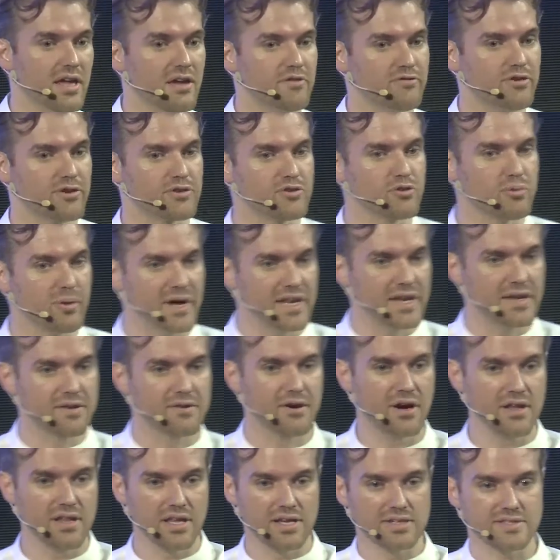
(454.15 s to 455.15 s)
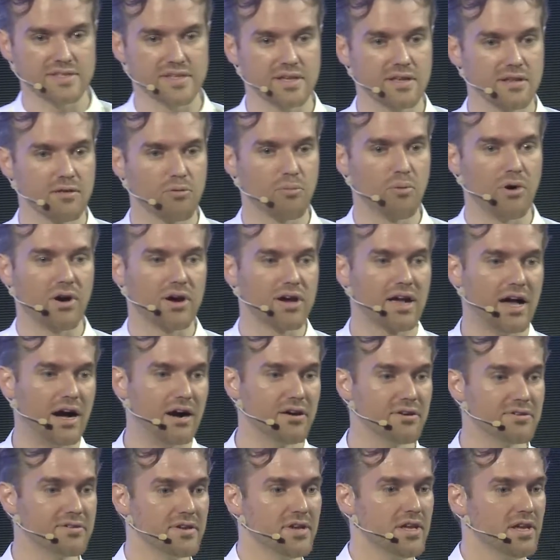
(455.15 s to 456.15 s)
For $20, he'll walk
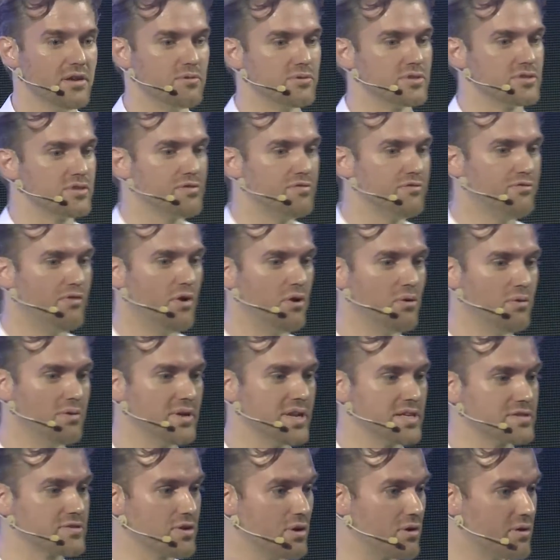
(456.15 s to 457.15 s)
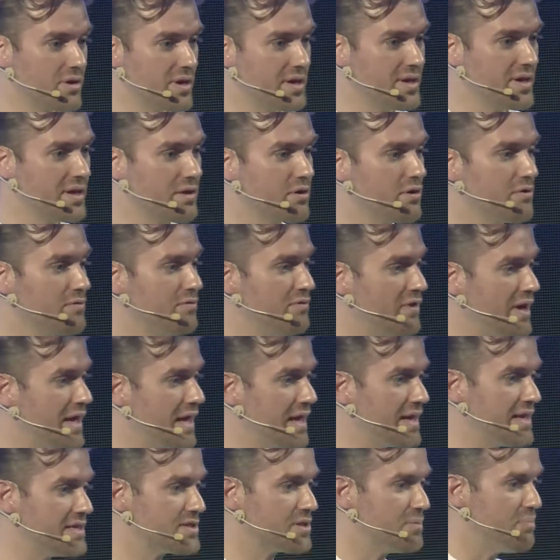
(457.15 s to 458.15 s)
out with a phone that's already
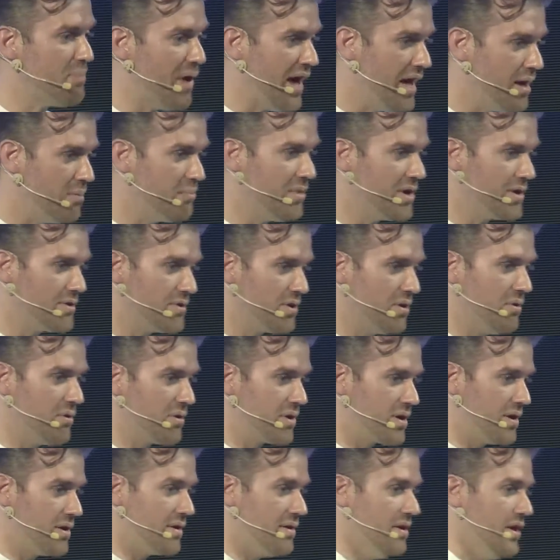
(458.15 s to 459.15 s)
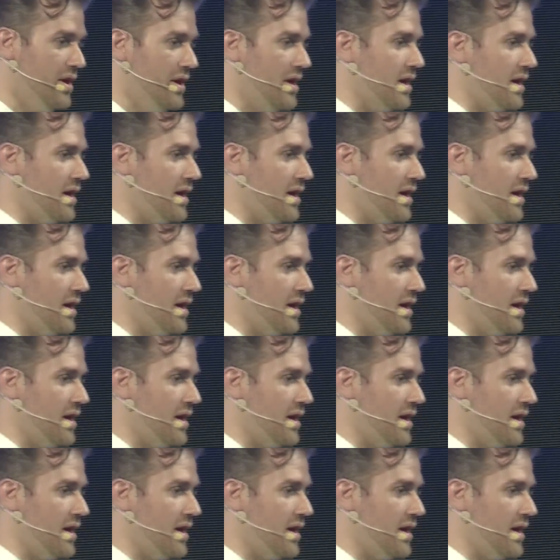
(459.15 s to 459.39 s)
configured as a payment token,